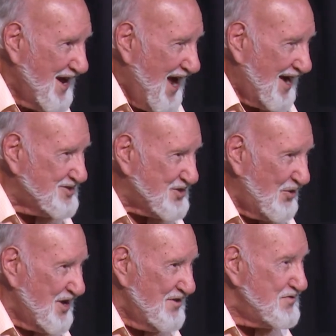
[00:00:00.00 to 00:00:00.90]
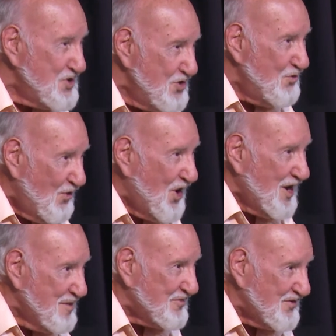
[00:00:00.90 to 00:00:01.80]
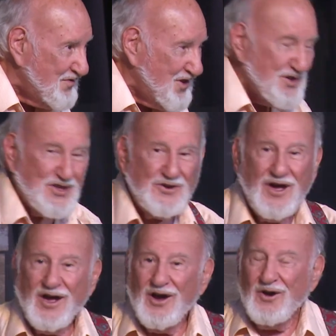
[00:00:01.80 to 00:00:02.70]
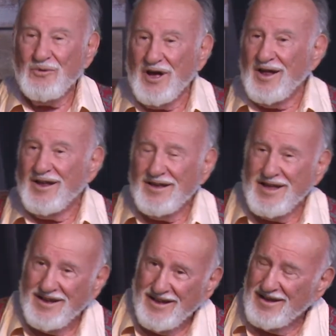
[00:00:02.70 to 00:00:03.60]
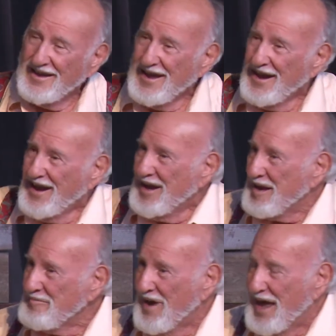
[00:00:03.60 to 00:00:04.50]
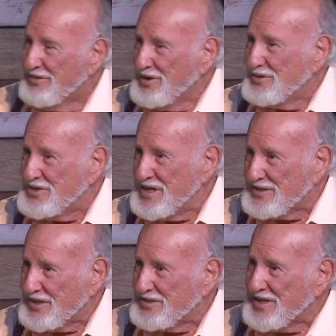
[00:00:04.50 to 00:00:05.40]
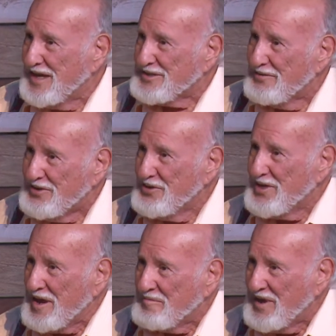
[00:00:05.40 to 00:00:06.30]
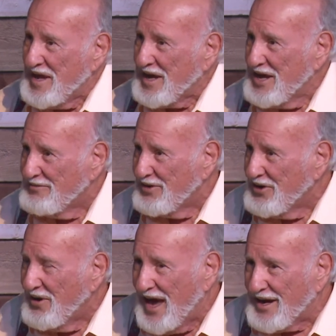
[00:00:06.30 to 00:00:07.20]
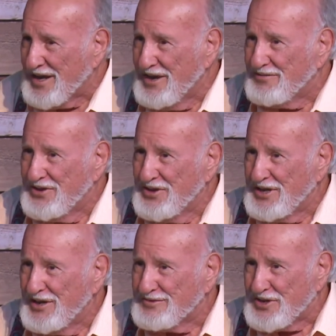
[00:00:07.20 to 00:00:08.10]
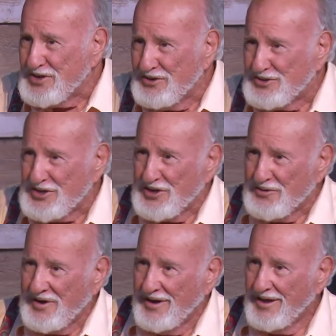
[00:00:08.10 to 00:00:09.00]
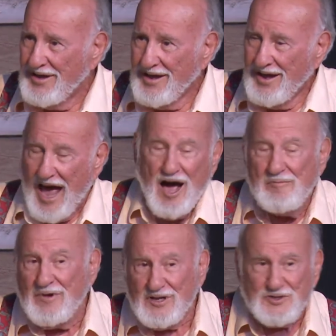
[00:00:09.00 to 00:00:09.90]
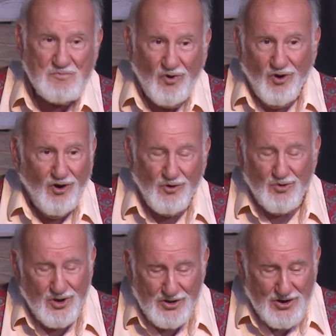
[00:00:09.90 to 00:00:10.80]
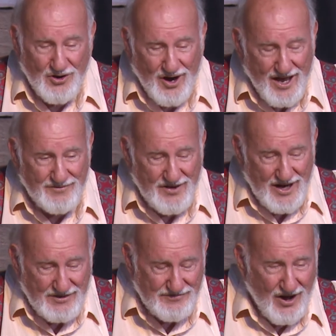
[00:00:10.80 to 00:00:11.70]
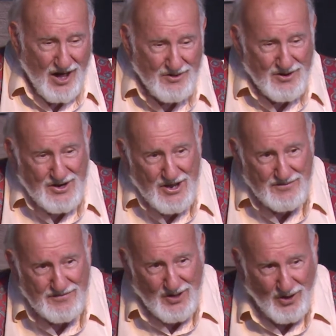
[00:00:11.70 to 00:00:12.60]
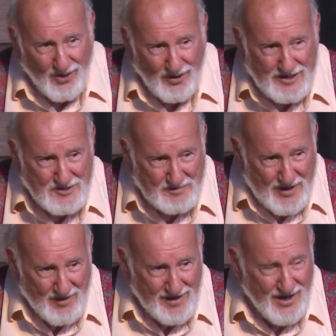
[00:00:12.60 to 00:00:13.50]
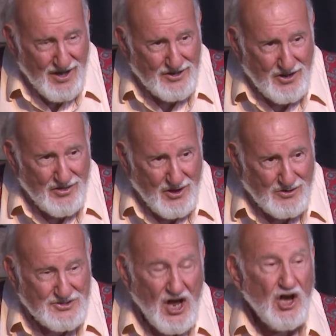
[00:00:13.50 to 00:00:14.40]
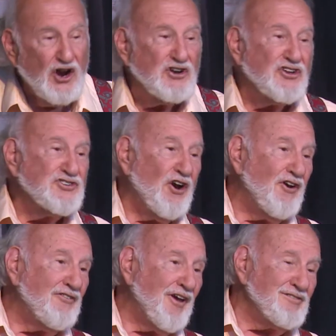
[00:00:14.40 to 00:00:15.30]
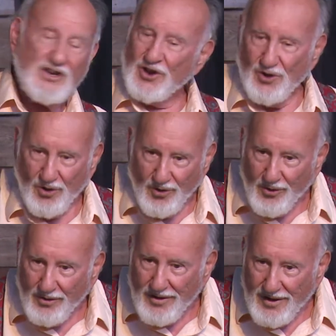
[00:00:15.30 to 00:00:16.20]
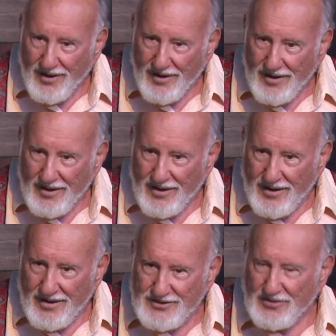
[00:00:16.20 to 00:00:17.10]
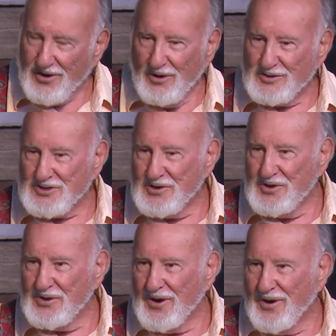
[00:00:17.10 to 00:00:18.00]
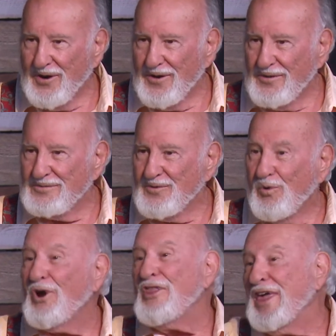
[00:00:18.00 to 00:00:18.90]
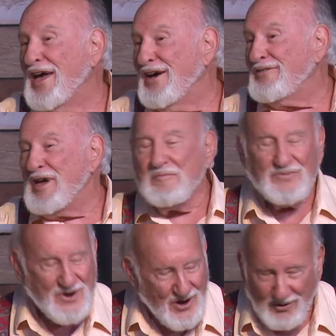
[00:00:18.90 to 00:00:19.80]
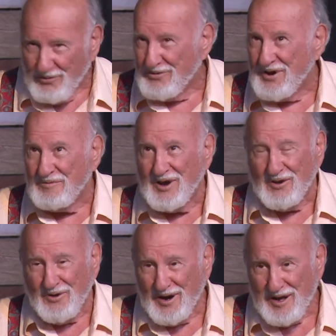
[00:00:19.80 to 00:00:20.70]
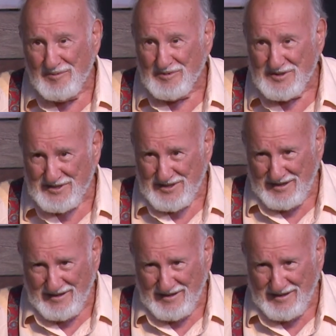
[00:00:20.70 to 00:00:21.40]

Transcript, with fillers: And so if you want Him to fill you, well, in Matthew, Jesus says, if you then being evil know how to give good gifts to your children, how much more will your heavenly Father give the Holy Spirit to those who deserve Him? No. To those who are worthy of Him? No. Lord help us.